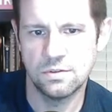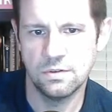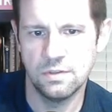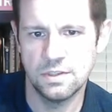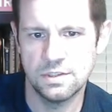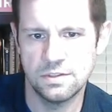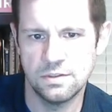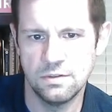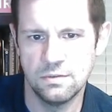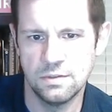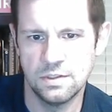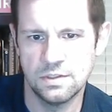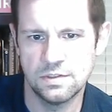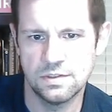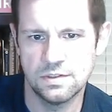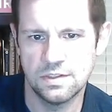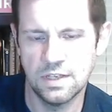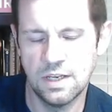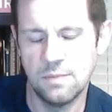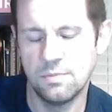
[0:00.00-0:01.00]
list units
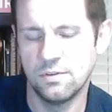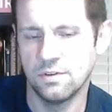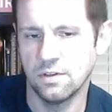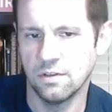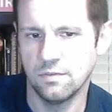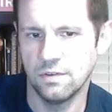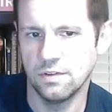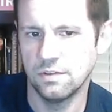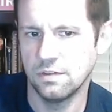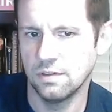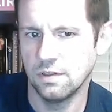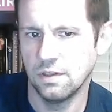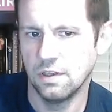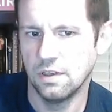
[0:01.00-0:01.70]
type service.